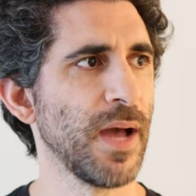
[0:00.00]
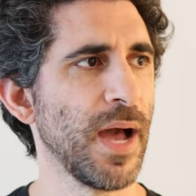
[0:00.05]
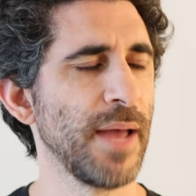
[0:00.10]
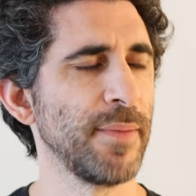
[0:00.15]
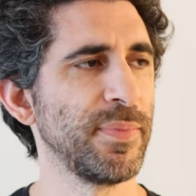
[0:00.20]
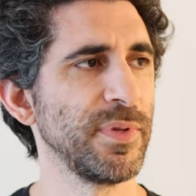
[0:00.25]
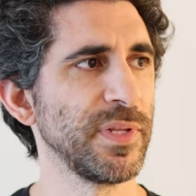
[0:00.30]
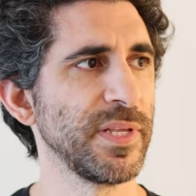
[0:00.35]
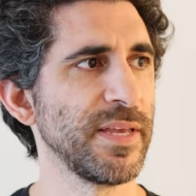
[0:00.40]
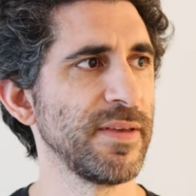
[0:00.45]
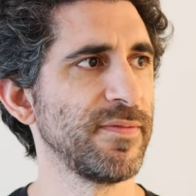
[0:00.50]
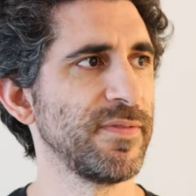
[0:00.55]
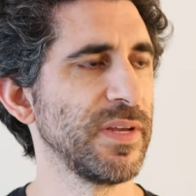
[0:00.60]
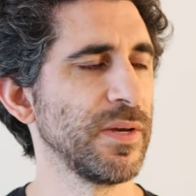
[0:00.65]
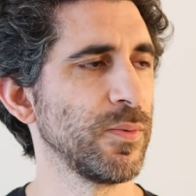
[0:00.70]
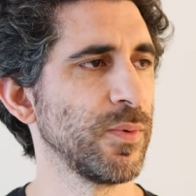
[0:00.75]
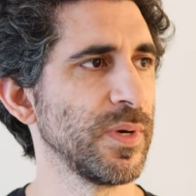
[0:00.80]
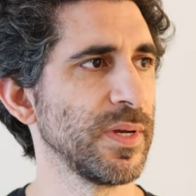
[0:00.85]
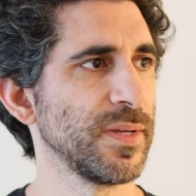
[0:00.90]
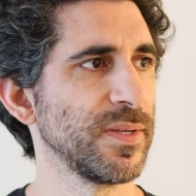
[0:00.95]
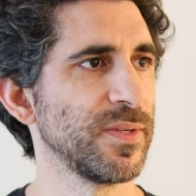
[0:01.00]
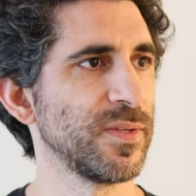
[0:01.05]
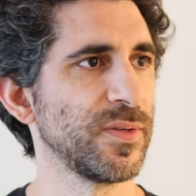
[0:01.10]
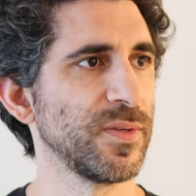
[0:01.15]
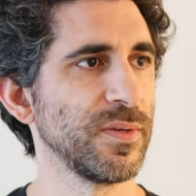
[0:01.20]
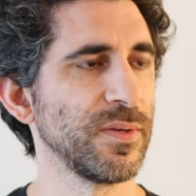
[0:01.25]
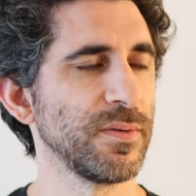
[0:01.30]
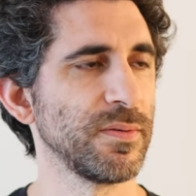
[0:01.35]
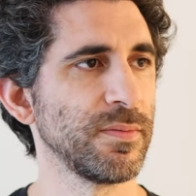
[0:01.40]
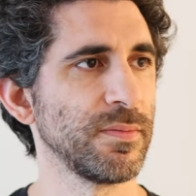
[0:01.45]
I believed it
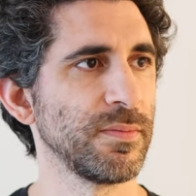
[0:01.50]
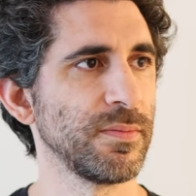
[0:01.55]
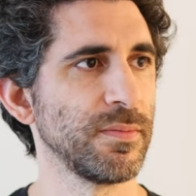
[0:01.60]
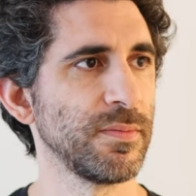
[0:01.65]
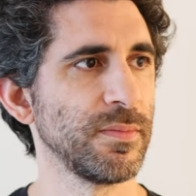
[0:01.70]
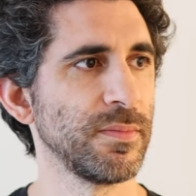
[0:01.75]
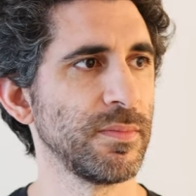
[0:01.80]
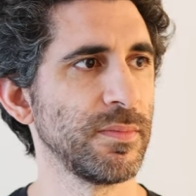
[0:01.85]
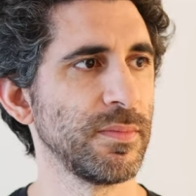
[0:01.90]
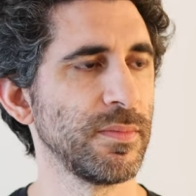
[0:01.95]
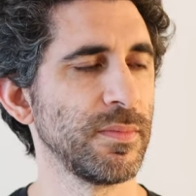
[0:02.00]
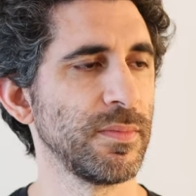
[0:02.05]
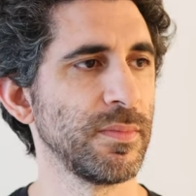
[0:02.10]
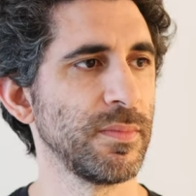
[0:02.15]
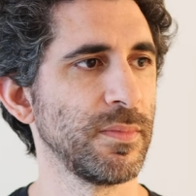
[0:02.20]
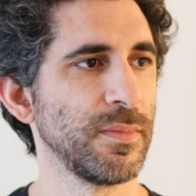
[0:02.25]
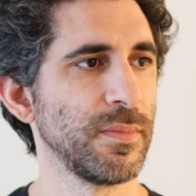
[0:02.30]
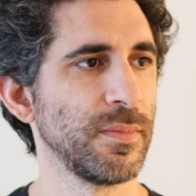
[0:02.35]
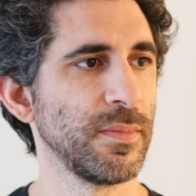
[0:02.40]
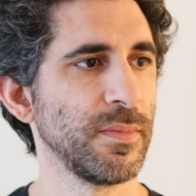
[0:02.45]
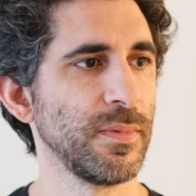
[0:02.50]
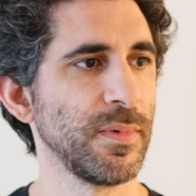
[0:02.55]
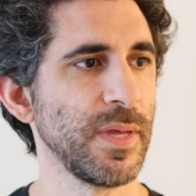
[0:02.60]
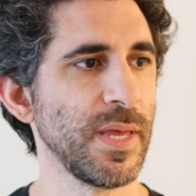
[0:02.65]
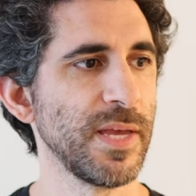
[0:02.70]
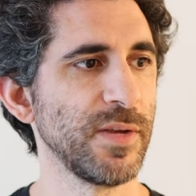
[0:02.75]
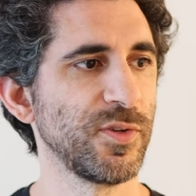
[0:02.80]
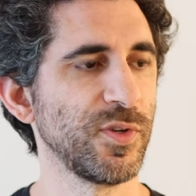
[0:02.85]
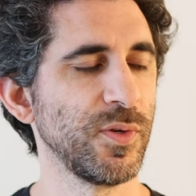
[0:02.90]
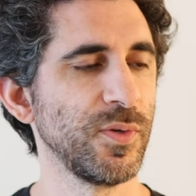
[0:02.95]
was
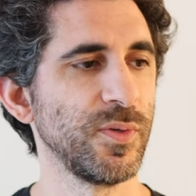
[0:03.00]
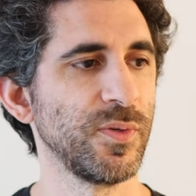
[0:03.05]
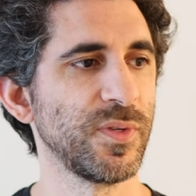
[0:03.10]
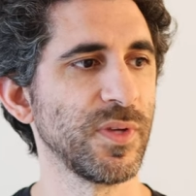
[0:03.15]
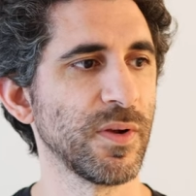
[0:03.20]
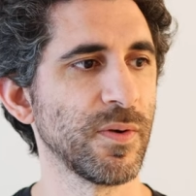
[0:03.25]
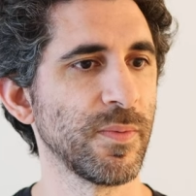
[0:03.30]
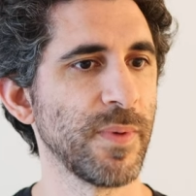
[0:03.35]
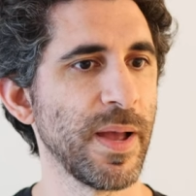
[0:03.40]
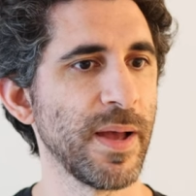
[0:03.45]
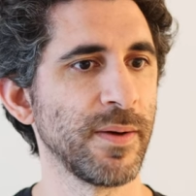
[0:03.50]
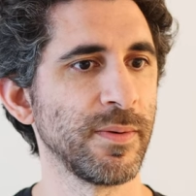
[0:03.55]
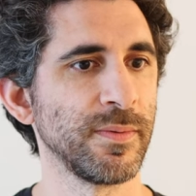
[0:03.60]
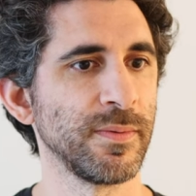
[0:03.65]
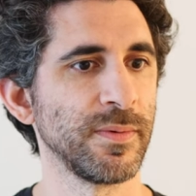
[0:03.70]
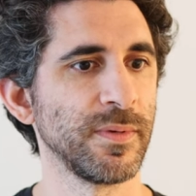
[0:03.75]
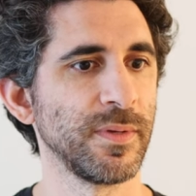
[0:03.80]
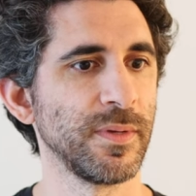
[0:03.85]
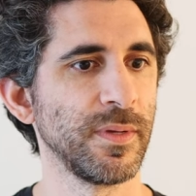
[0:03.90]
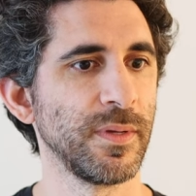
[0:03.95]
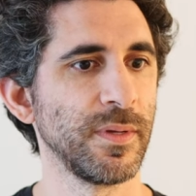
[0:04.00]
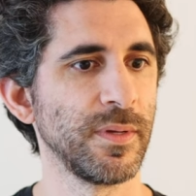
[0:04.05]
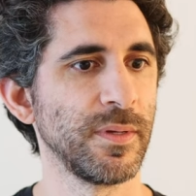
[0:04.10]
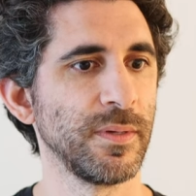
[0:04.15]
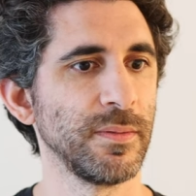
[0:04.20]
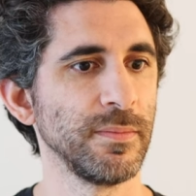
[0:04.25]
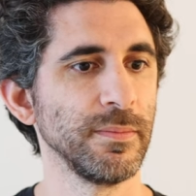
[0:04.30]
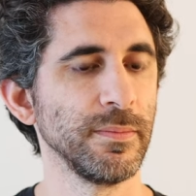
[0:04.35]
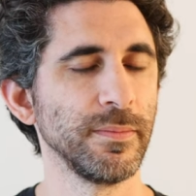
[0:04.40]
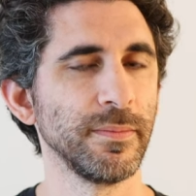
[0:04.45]
issues around
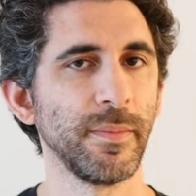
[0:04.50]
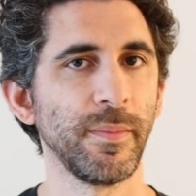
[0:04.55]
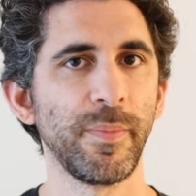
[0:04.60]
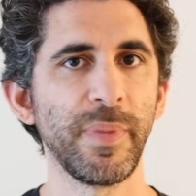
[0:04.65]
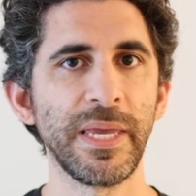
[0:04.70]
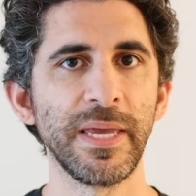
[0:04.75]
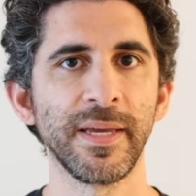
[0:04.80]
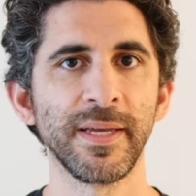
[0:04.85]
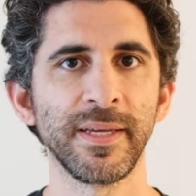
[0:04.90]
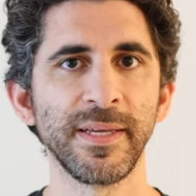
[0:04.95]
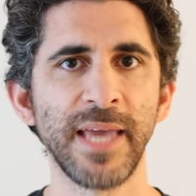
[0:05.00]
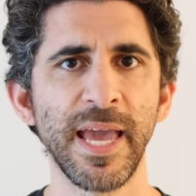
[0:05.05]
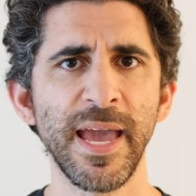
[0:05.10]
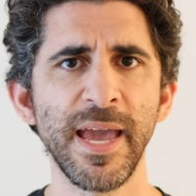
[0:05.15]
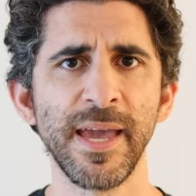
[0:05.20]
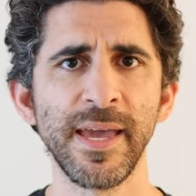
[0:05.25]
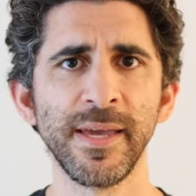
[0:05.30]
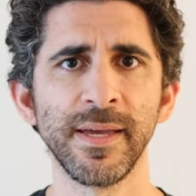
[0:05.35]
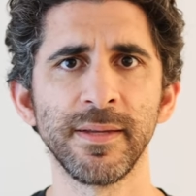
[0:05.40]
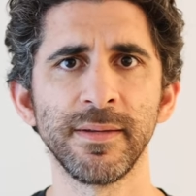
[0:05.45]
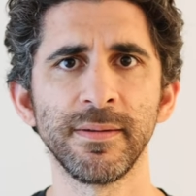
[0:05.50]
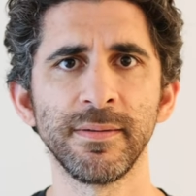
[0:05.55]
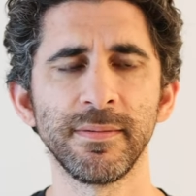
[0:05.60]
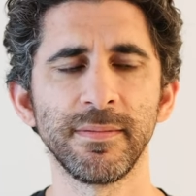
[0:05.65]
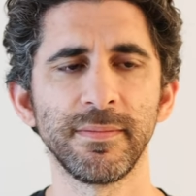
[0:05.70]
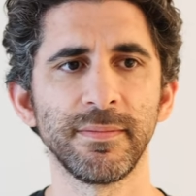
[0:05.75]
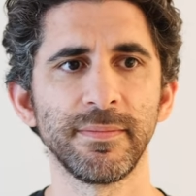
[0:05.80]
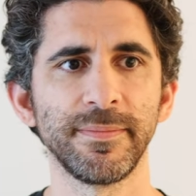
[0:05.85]
being gay and